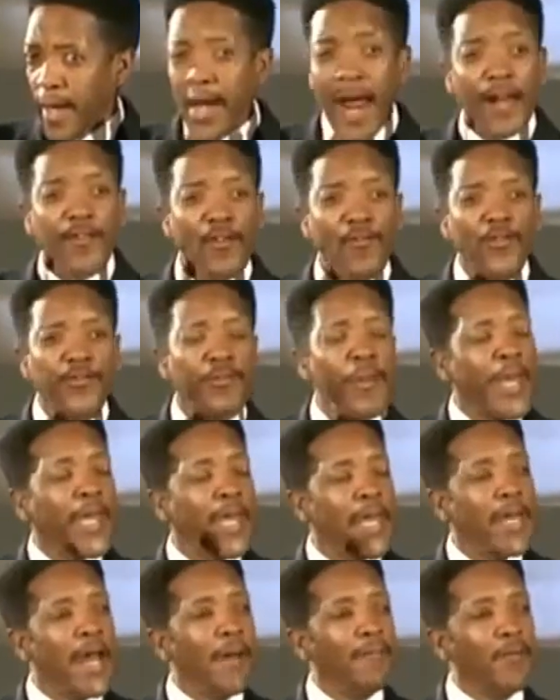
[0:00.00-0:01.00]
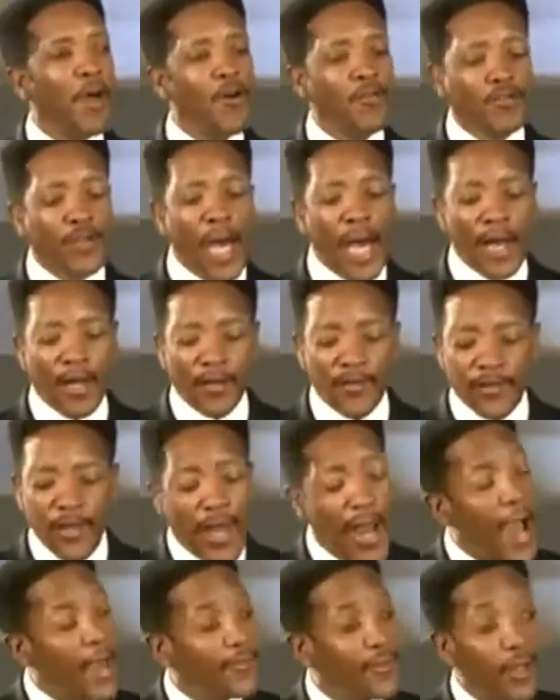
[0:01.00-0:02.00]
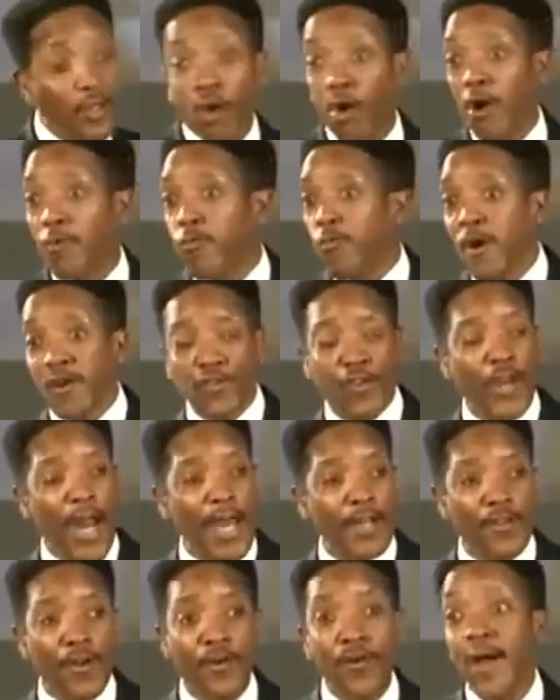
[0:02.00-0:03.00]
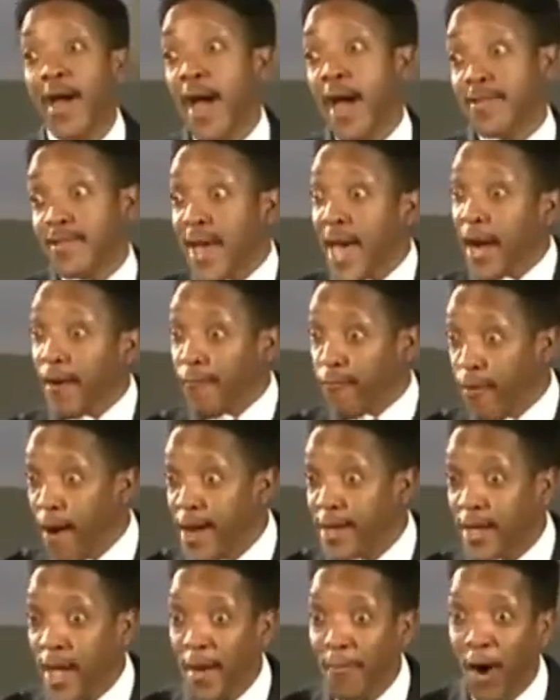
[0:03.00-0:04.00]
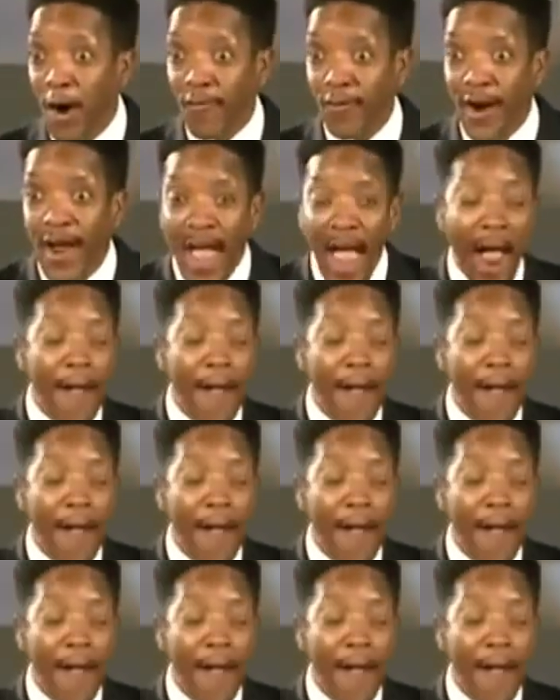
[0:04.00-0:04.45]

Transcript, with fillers: And as she was speaking in unknown tongues, I said, Lord, what should I do? And she had a friend come over.